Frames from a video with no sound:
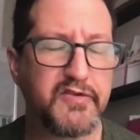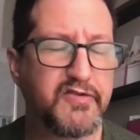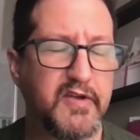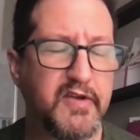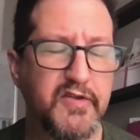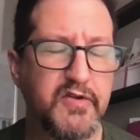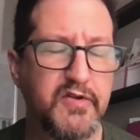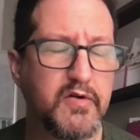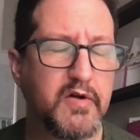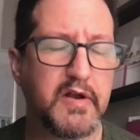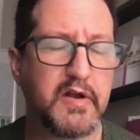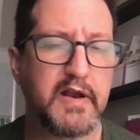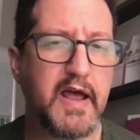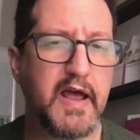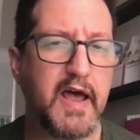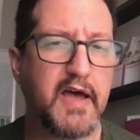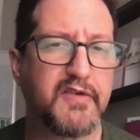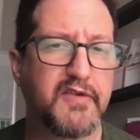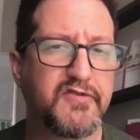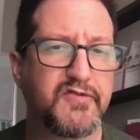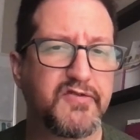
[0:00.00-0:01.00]
either
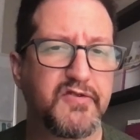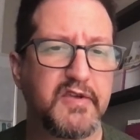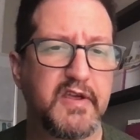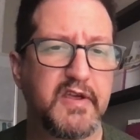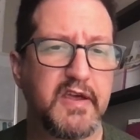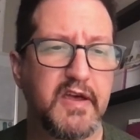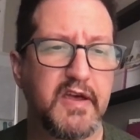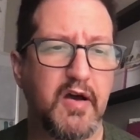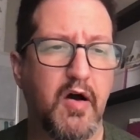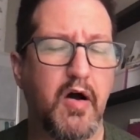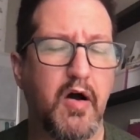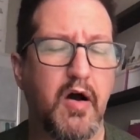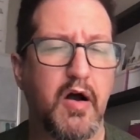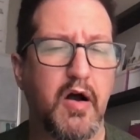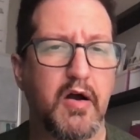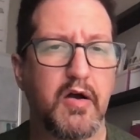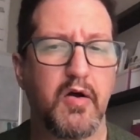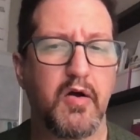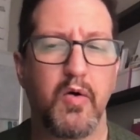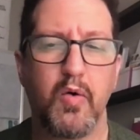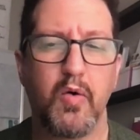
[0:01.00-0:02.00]
an
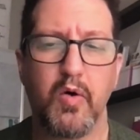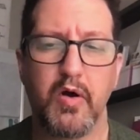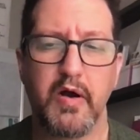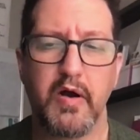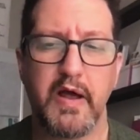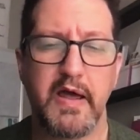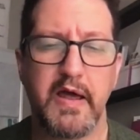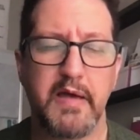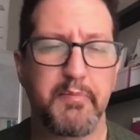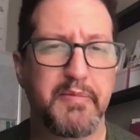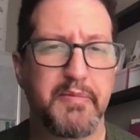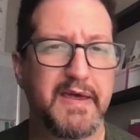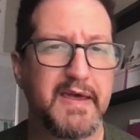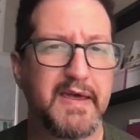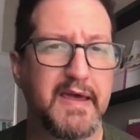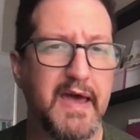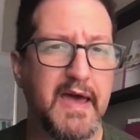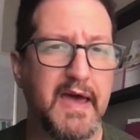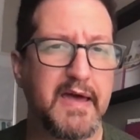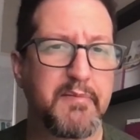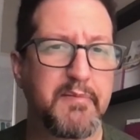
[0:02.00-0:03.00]
SER or a
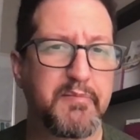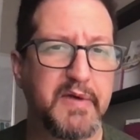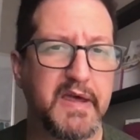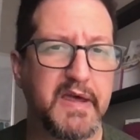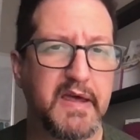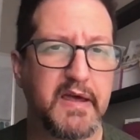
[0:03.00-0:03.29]
PAB.